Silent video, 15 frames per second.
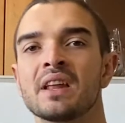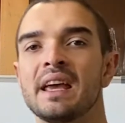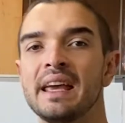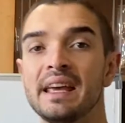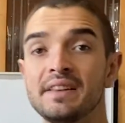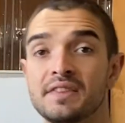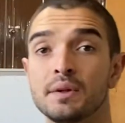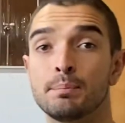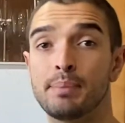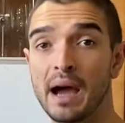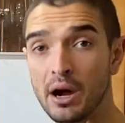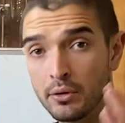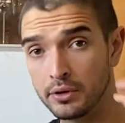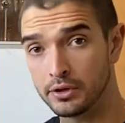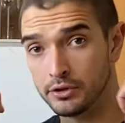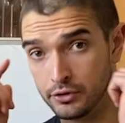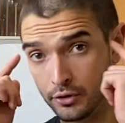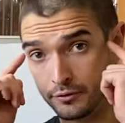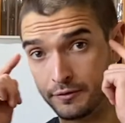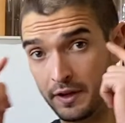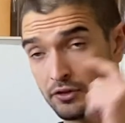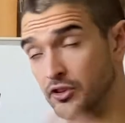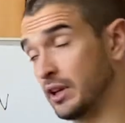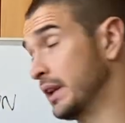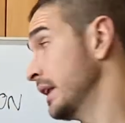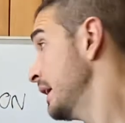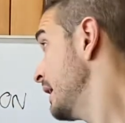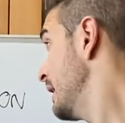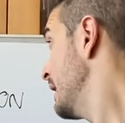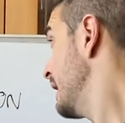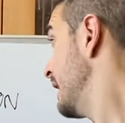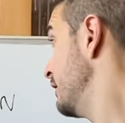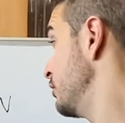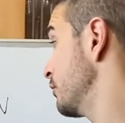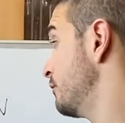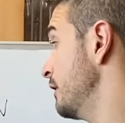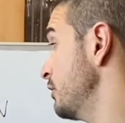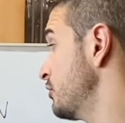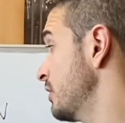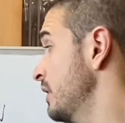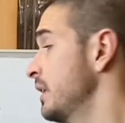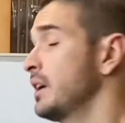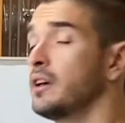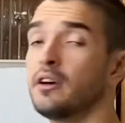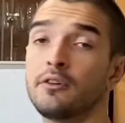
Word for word: It's about your vision and your vision